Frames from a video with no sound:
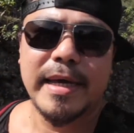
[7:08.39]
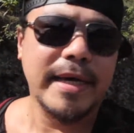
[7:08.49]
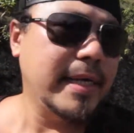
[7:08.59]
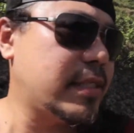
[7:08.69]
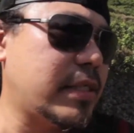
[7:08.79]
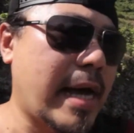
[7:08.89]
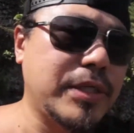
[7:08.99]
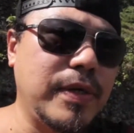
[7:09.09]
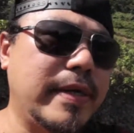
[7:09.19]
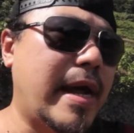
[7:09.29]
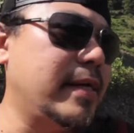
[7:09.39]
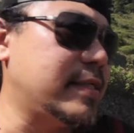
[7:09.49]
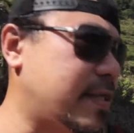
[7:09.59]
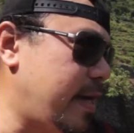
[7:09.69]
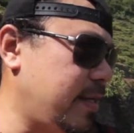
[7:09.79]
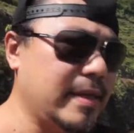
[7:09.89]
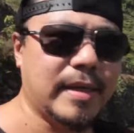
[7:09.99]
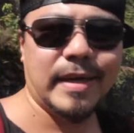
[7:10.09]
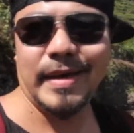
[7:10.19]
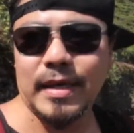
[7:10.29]
It's actually another side.
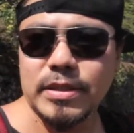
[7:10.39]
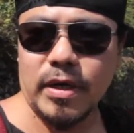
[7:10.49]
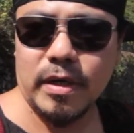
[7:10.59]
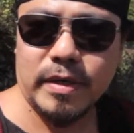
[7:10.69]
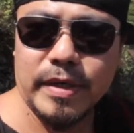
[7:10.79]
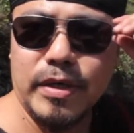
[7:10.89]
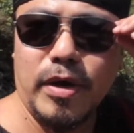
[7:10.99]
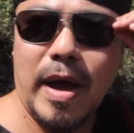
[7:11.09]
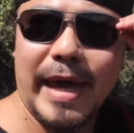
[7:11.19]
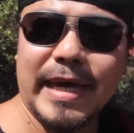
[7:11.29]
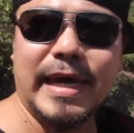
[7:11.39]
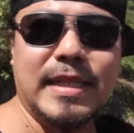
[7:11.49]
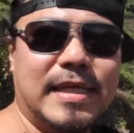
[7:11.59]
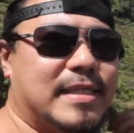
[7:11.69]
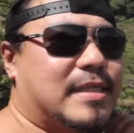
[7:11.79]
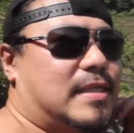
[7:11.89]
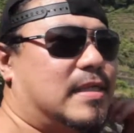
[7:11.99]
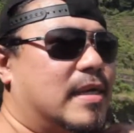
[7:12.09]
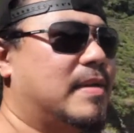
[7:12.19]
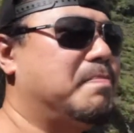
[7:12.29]
So you know, hiking this
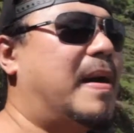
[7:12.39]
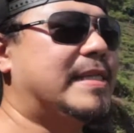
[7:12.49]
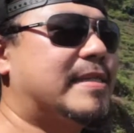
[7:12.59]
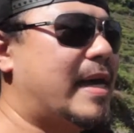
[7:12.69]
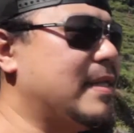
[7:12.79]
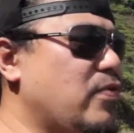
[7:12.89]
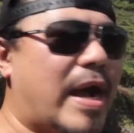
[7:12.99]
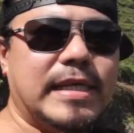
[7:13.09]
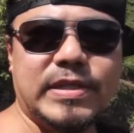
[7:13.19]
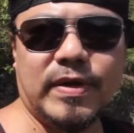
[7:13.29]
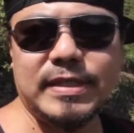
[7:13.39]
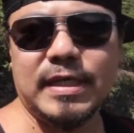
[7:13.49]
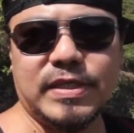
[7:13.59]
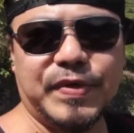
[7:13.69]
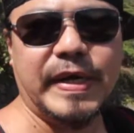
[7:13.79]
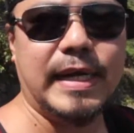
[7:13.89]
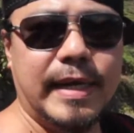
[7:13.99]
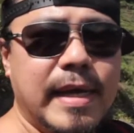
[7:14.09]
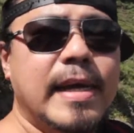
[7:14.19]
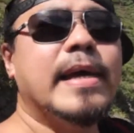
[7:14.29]
Batad rice terraces, really,
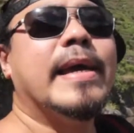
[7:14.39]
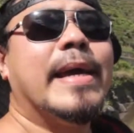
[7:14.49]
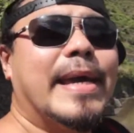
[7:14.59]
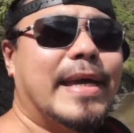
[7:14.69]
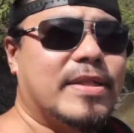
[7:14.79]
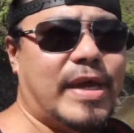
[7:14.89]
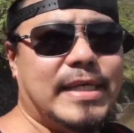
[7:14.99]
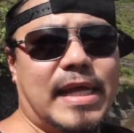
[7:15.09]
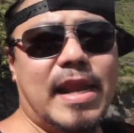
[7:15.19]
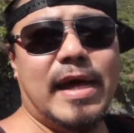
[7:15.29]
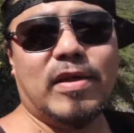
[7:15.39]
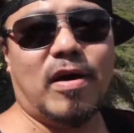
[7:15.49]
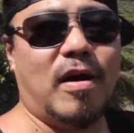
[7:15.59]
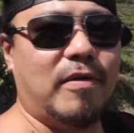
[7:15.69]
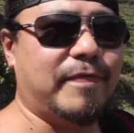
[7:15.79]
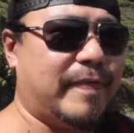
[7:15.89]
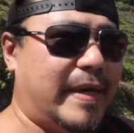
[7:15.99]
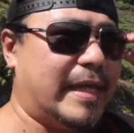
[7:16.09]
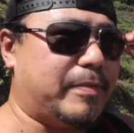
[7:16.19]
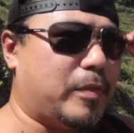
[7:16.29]
it takes a lot of
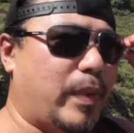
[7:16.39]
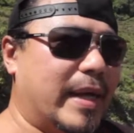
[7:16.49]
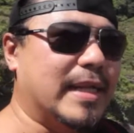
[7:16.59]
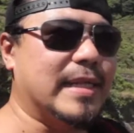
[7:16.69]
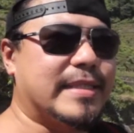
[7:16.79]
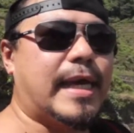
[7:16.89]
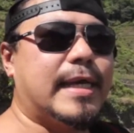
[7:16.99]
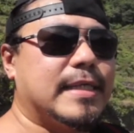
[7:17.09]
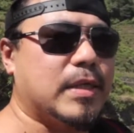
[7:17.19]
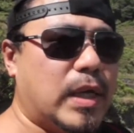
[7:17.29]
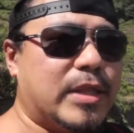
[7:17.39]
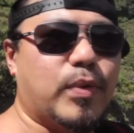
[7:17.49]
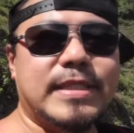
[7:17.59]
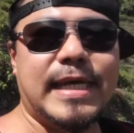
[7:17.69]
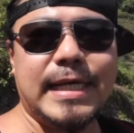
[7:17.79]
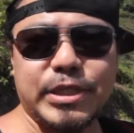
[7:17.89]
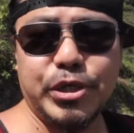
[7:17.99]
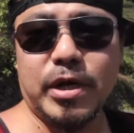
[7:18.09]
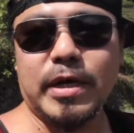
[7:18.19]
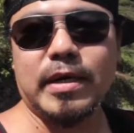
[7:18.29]
it will take it will test
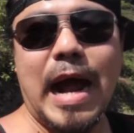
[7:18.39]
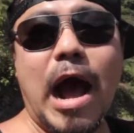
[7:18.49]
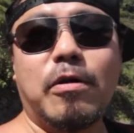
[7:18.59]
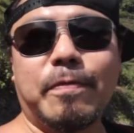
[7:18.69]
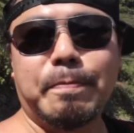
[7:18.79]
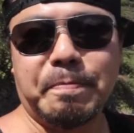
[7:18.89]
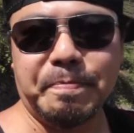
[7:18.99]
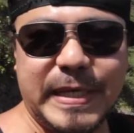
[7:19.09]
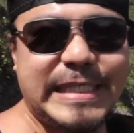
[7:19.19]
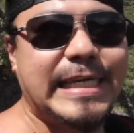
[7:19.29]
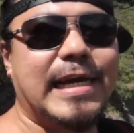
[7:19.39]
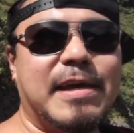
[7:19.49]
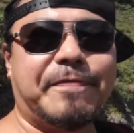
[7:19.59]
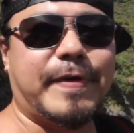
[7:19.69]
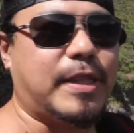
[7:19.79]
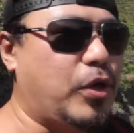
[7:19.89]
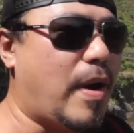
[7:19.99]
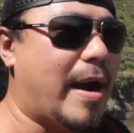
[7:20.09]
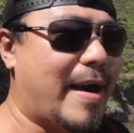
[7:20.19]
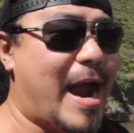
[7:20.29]
your how physically fit you
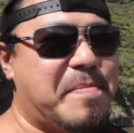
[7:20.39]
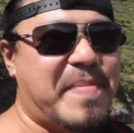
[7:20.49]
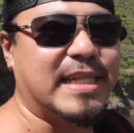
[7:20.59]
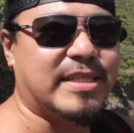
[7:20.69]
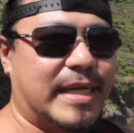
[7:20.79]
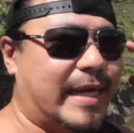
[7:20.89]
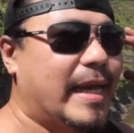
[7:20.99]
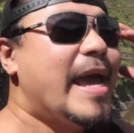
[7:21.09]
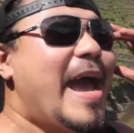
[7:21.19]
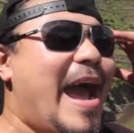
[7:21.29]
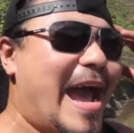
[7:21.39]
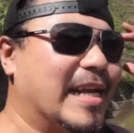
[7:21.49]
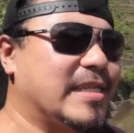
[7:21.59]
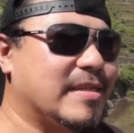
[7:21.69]
are and mentally and